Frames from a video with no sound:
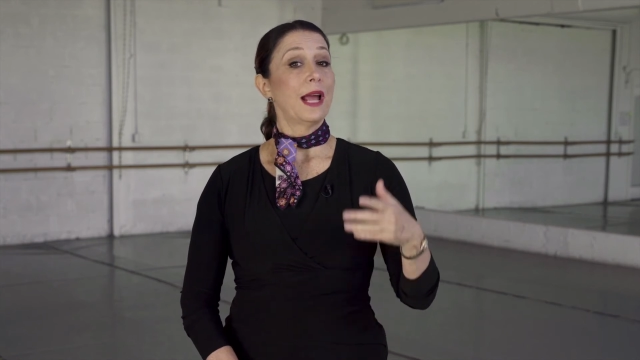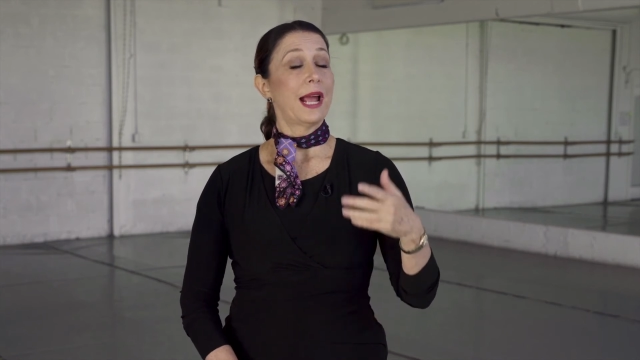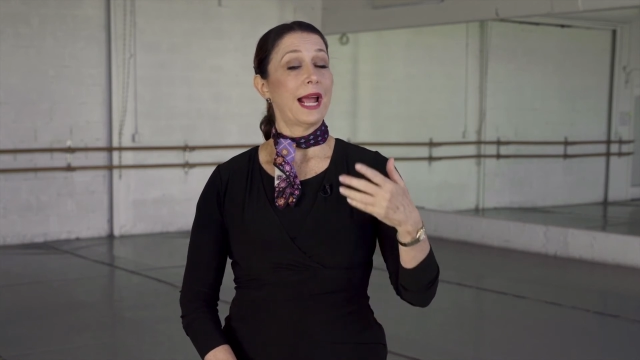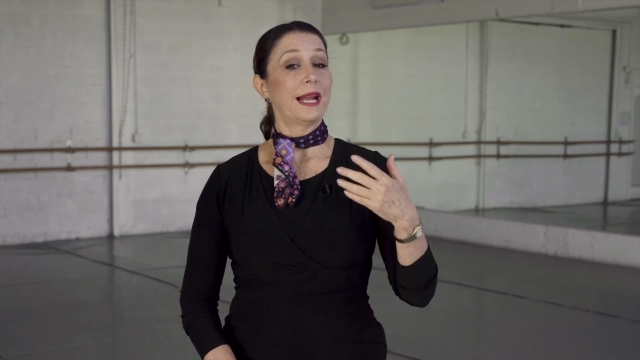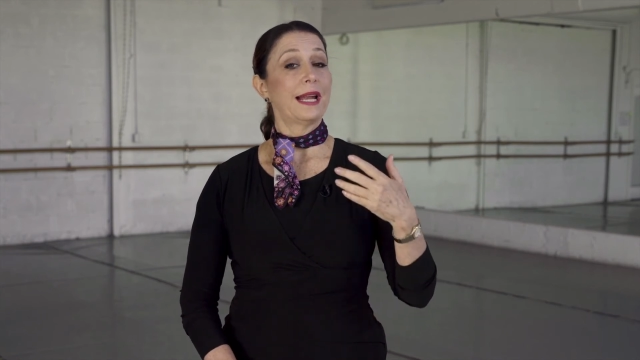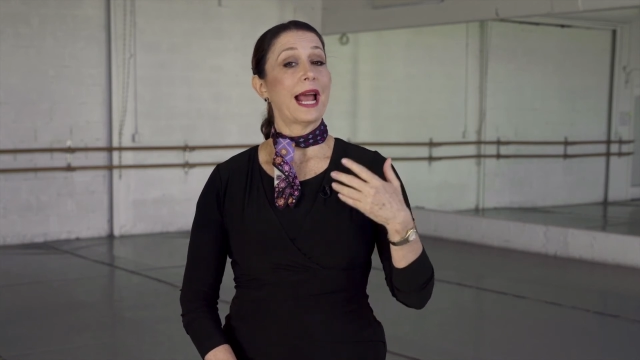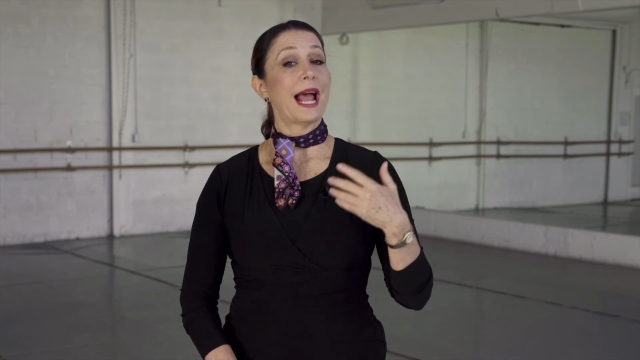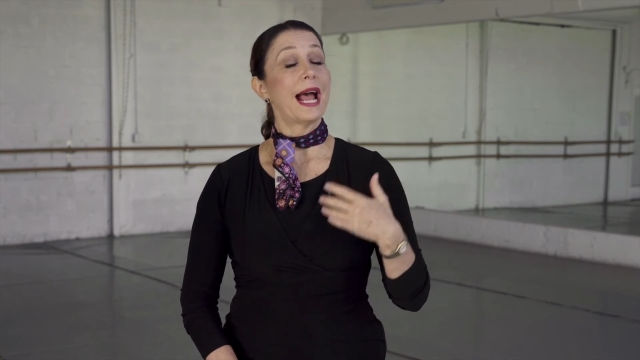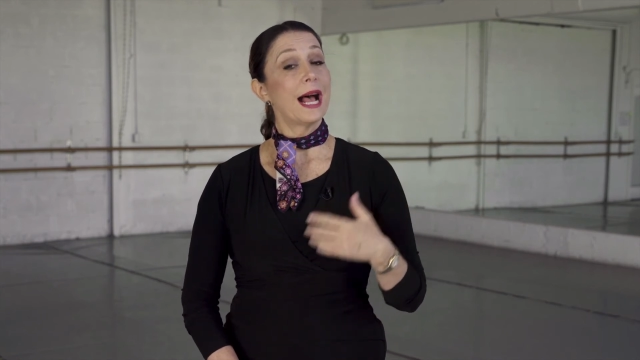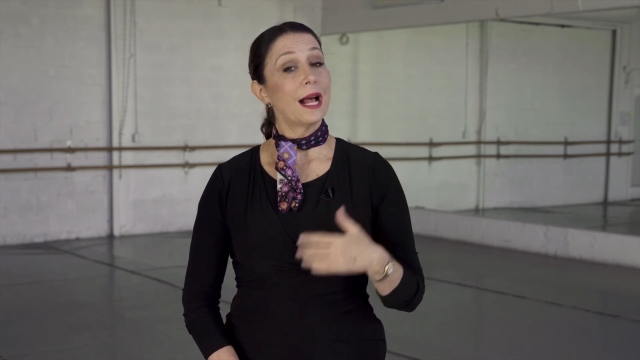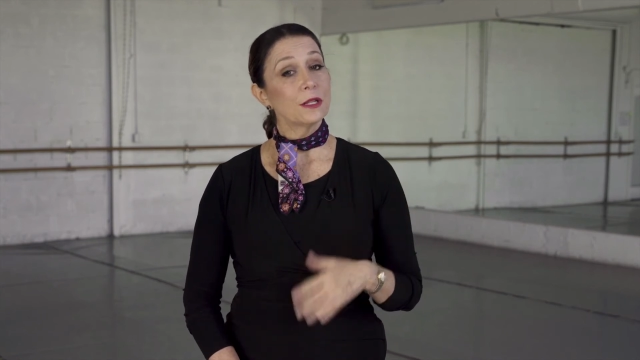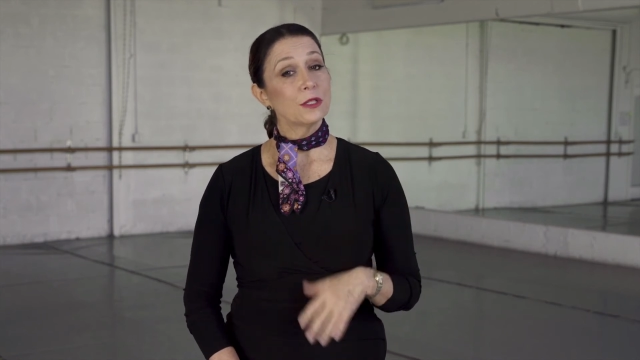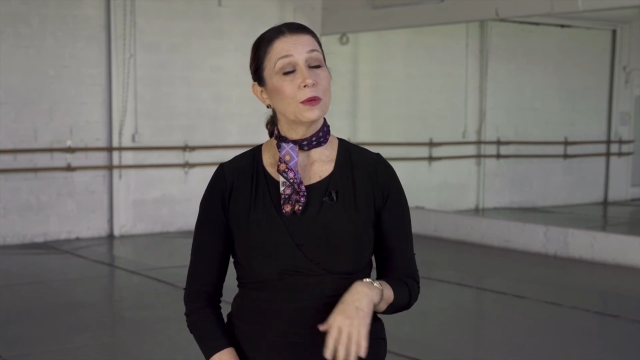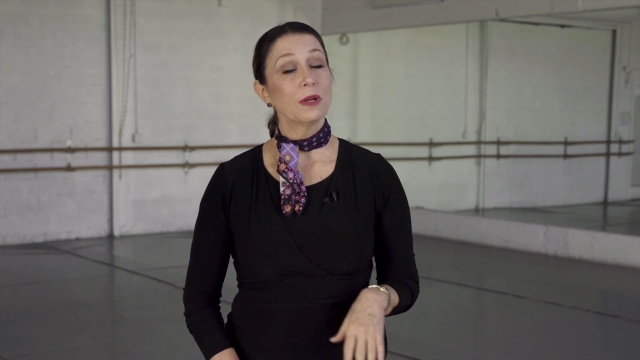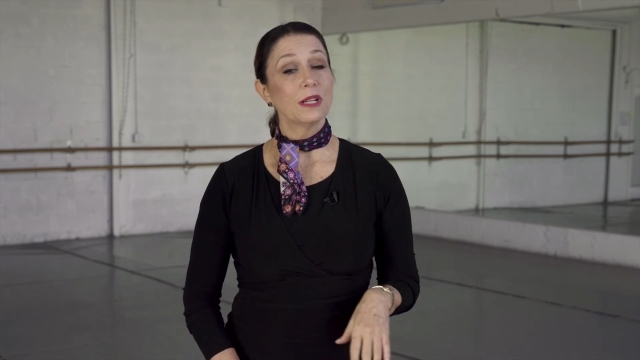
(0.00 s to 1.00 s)
and
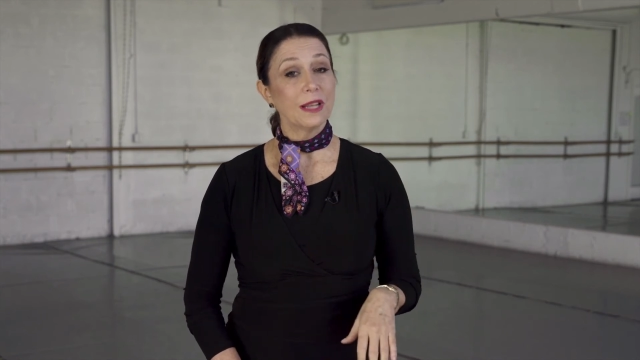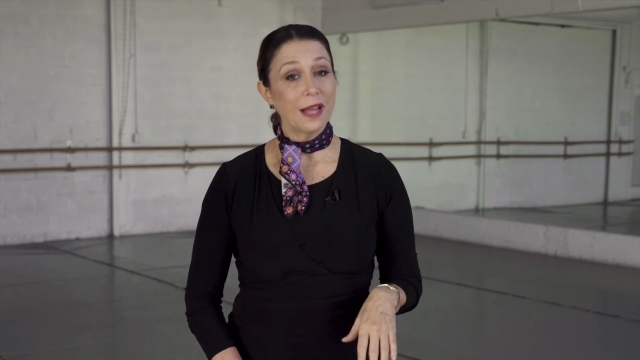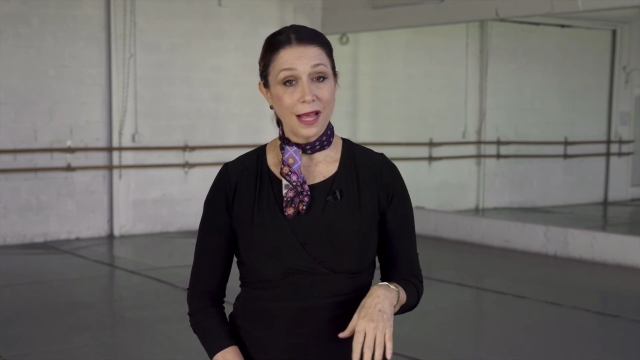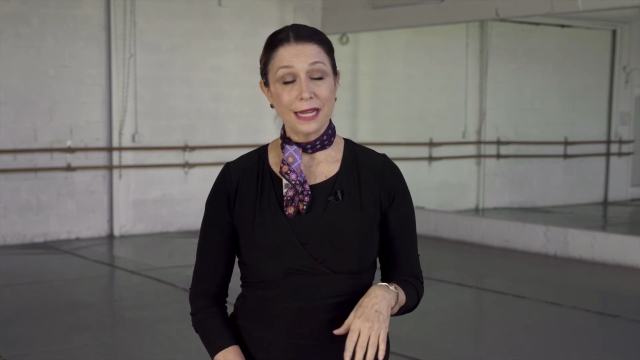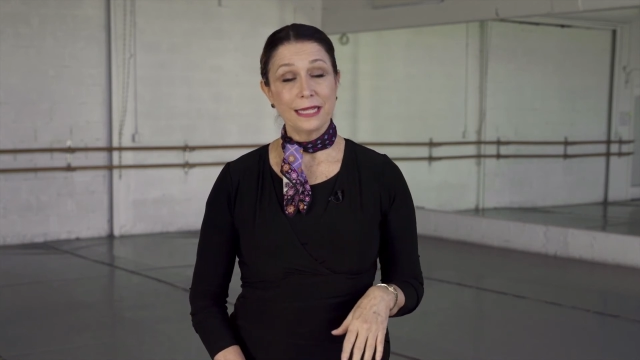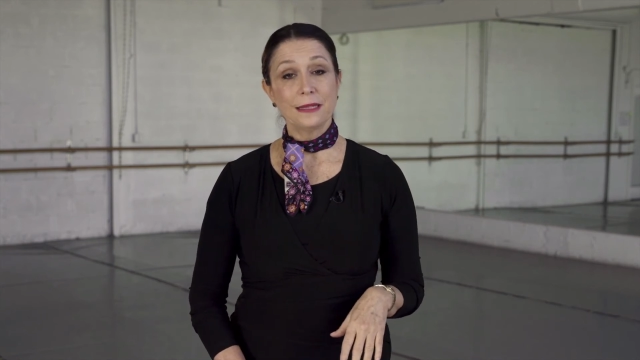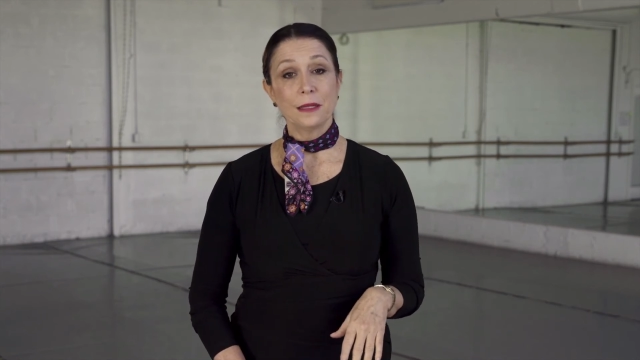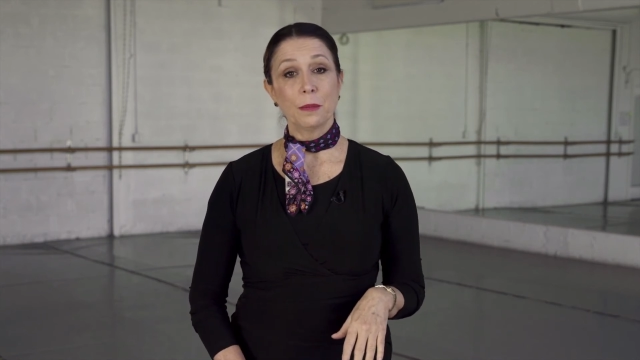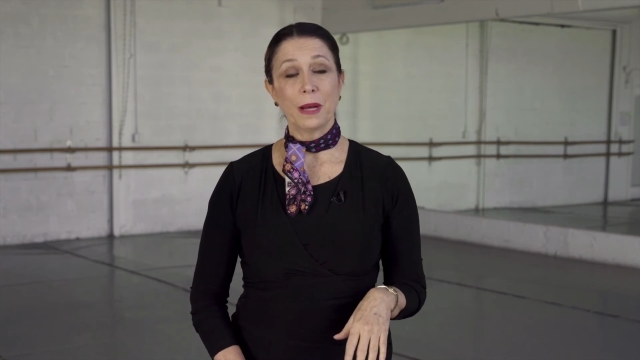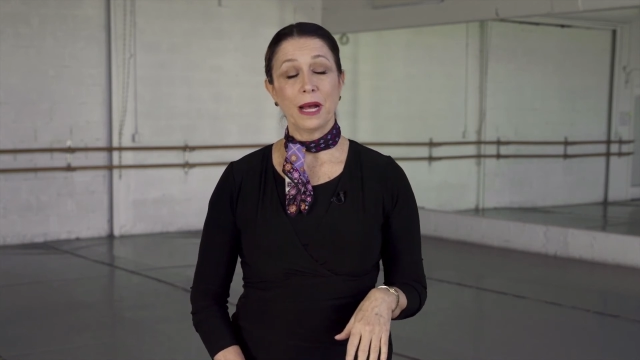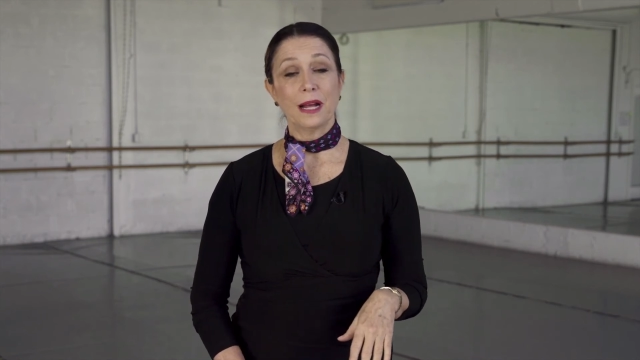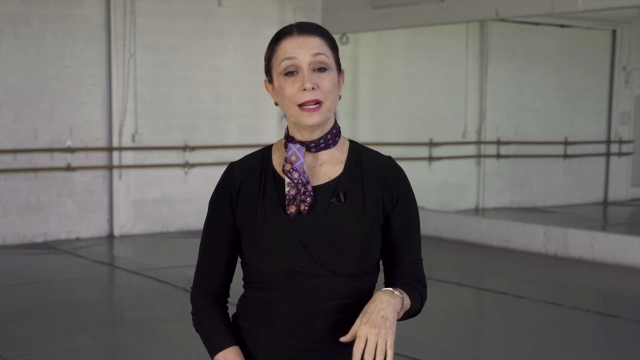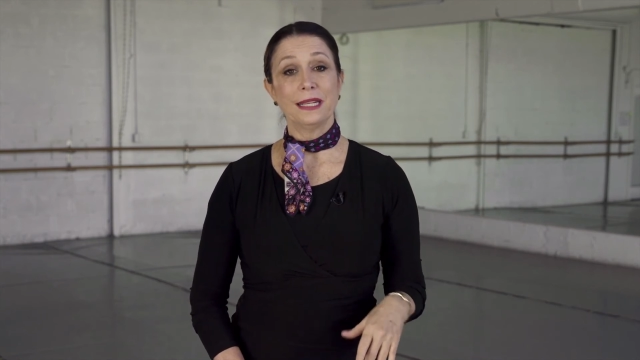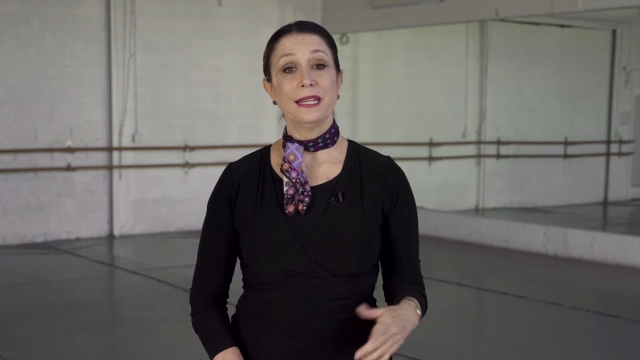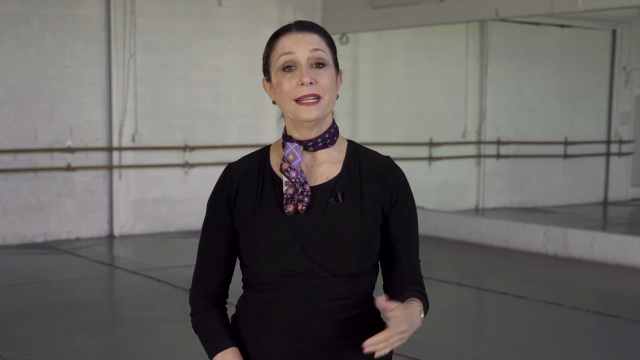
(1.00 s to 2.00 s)
how to align the
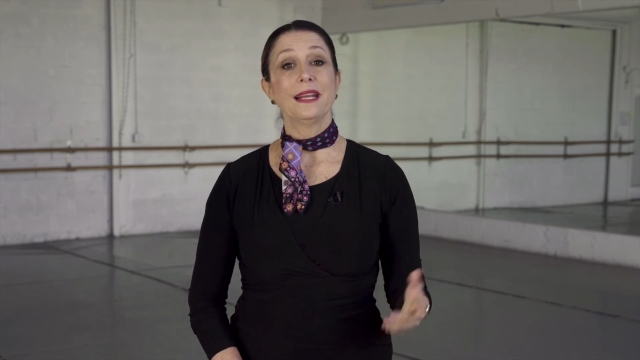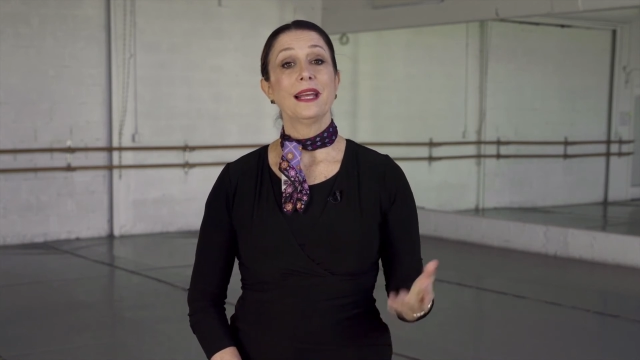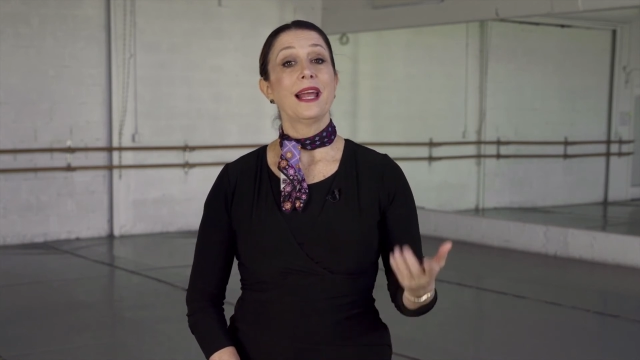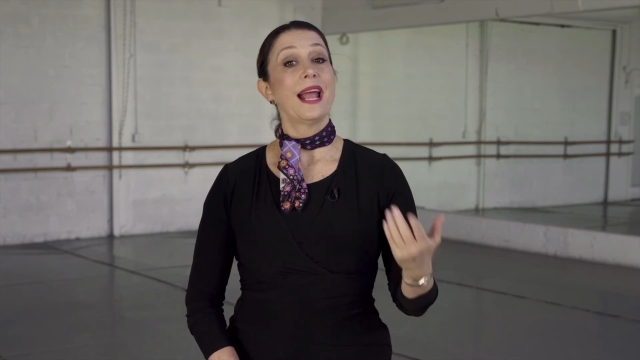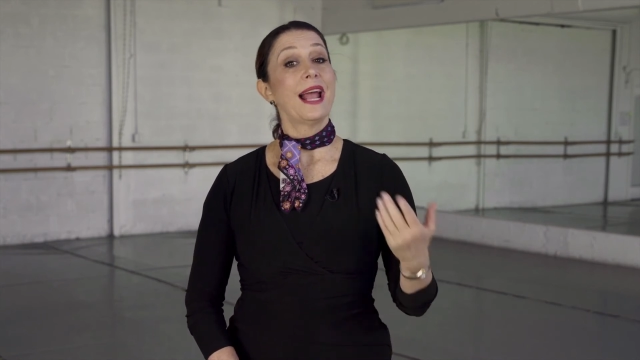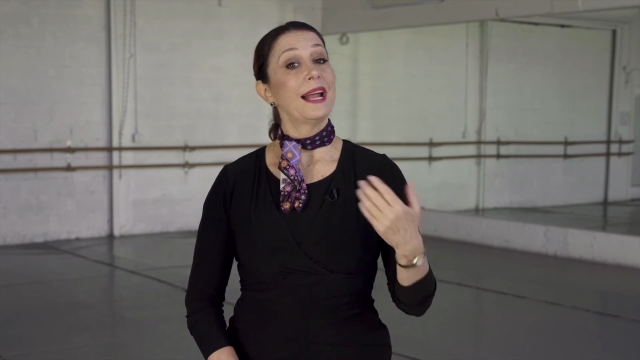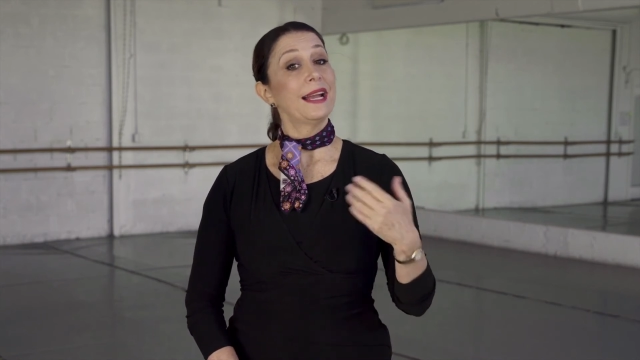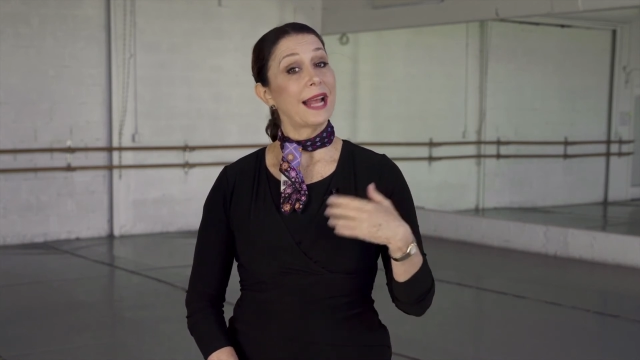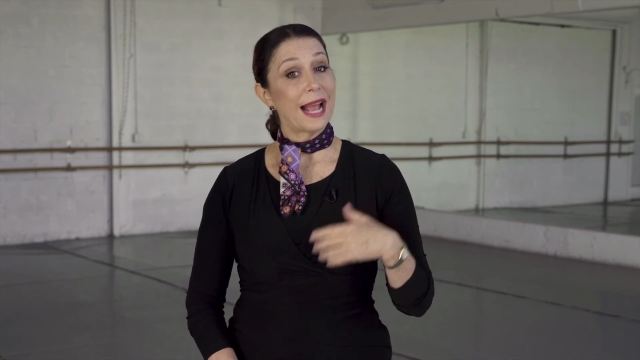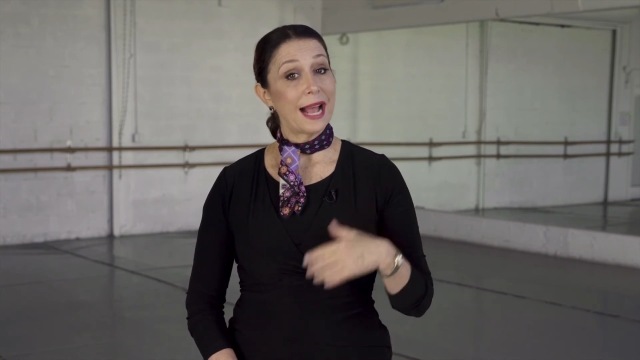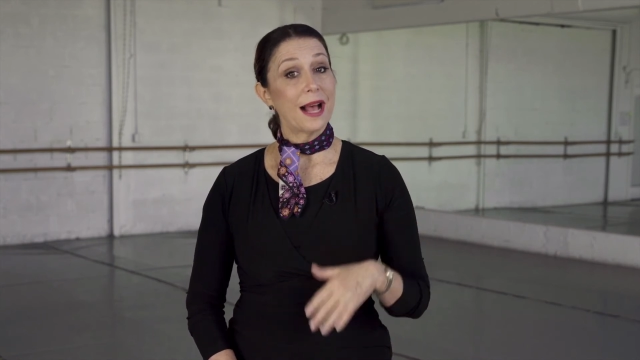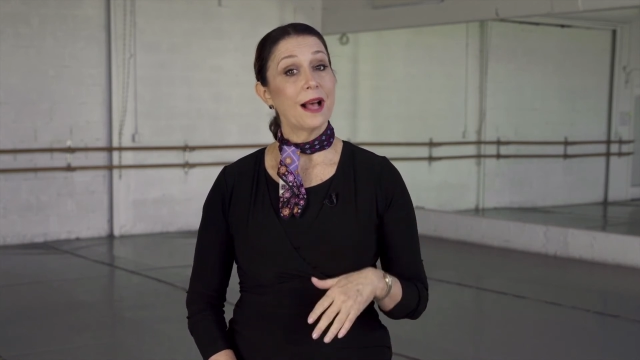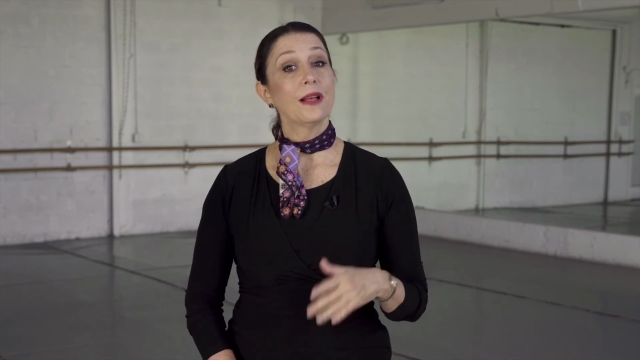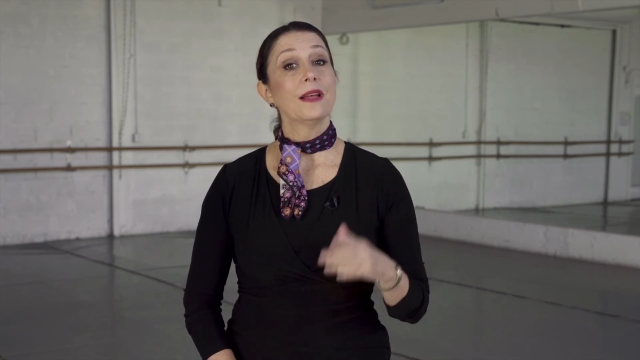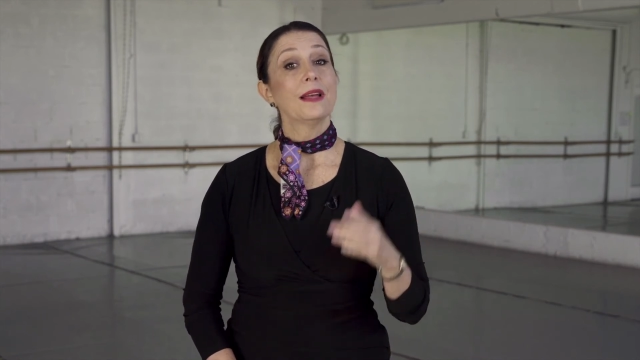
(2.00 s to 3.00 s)
body and
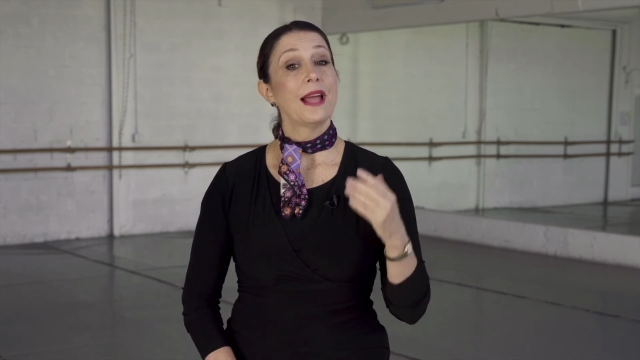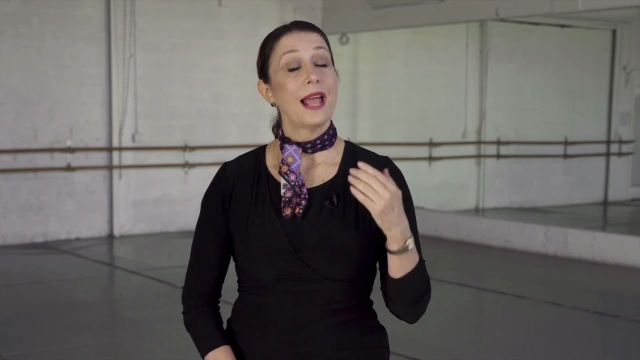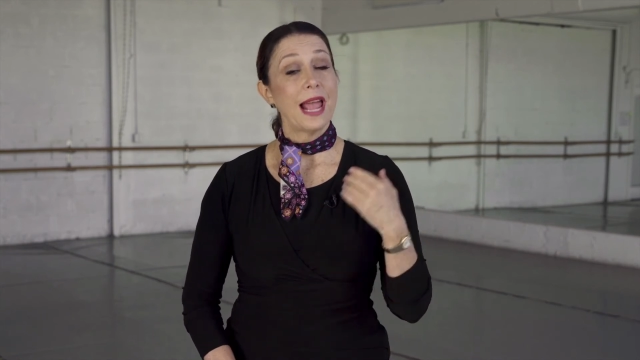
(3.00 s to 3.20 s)
how